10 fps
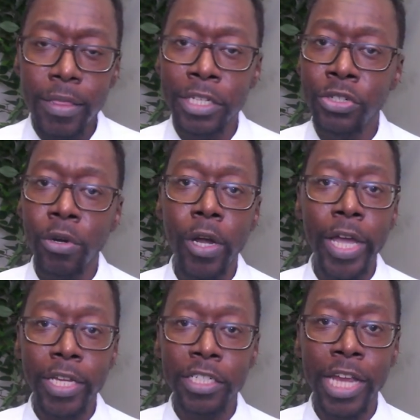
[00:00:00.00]
that you are
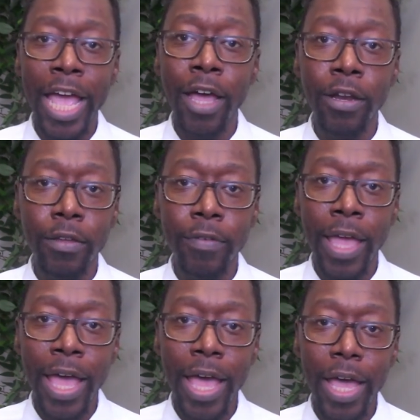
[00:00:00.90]
a child of
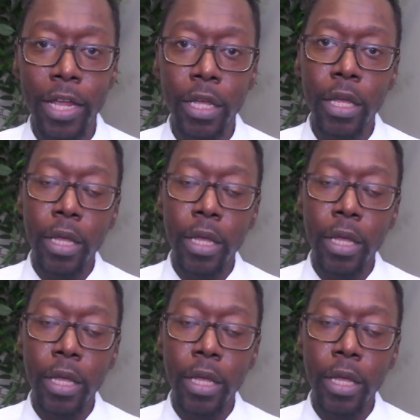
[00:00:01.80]
God,